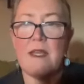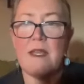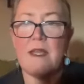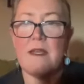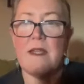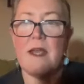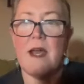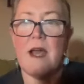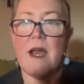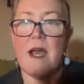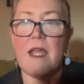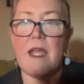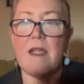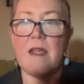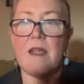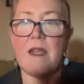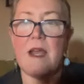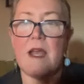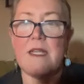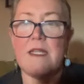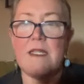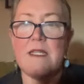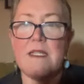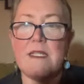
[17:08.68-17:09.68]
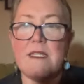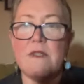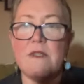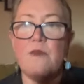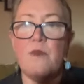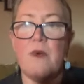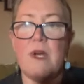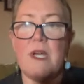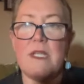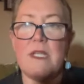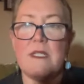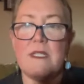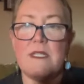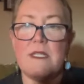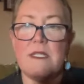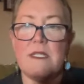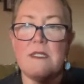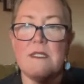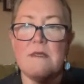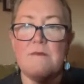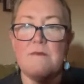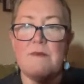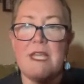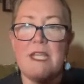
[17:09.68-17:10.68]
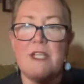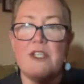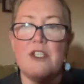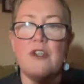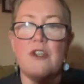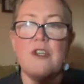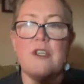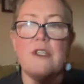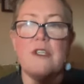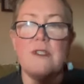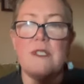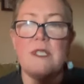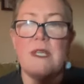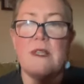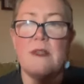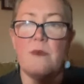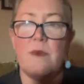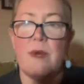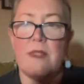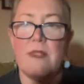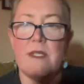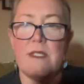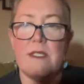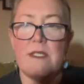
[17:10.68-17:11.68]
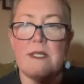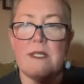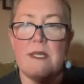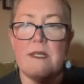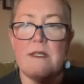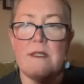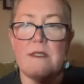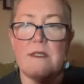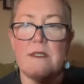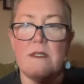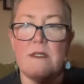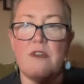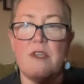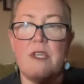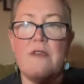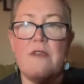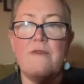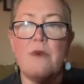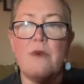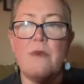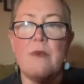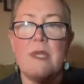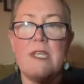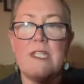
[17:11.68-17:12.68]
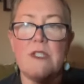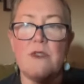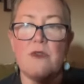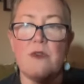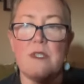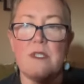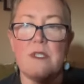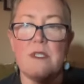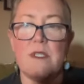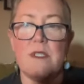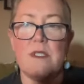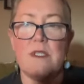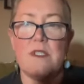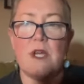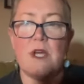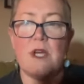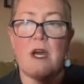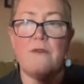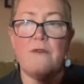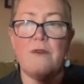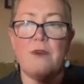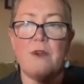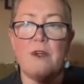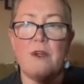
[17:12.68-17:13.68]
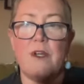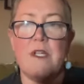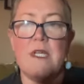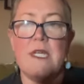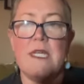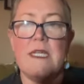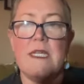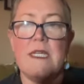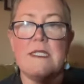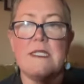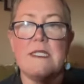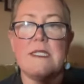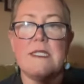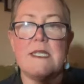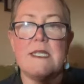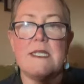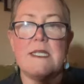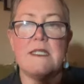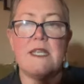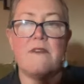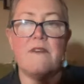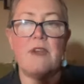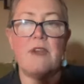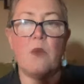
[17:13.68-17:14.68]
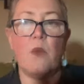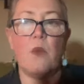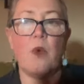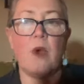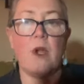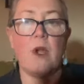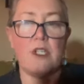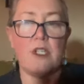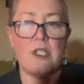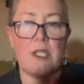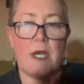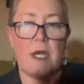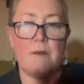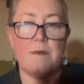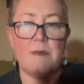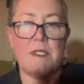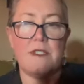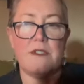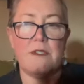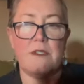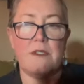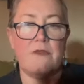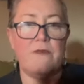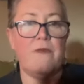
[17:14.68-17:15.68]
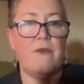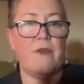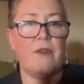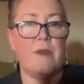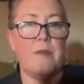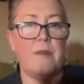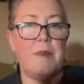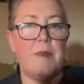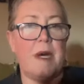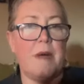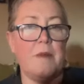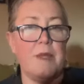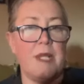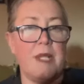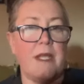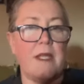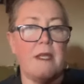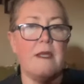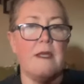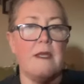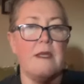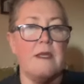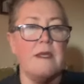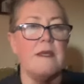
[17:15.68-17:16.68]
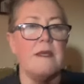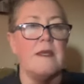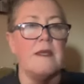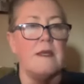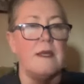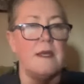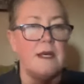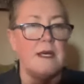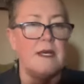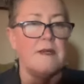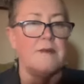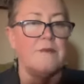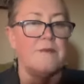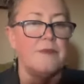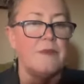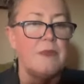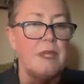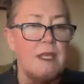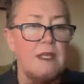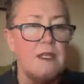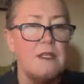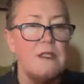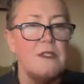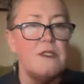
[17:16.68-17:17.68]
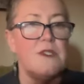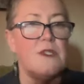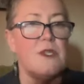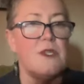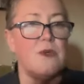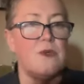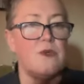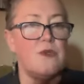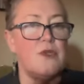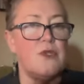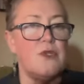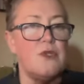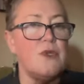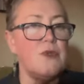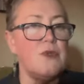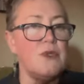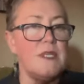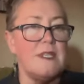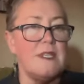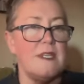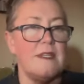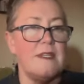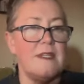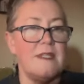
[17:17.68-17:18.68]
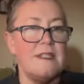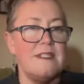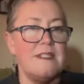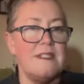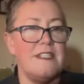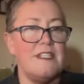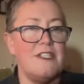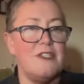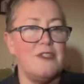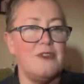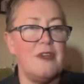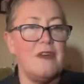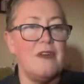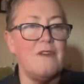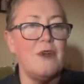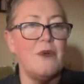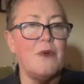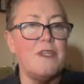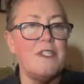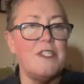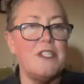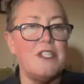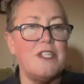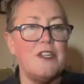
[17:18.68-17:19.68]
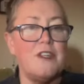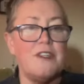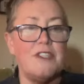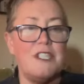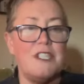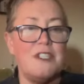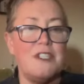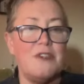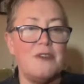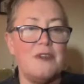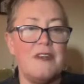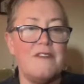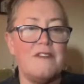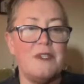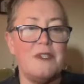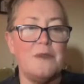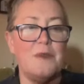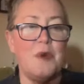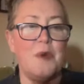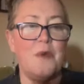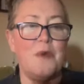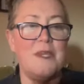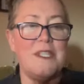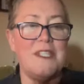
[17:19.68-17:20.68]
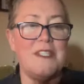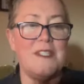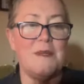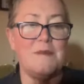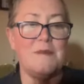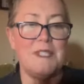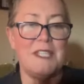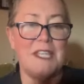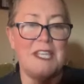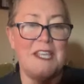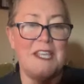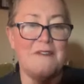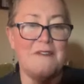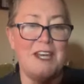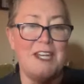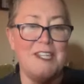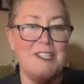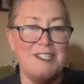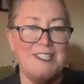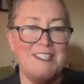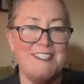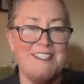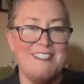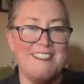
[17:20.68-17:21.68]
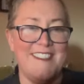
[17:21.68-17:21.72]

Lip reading: And I did want to make sure you see the one that says looking for resources to offer seed saving workshops for the public. So Susan, did you have a question, or did you have some more wisdom to give us?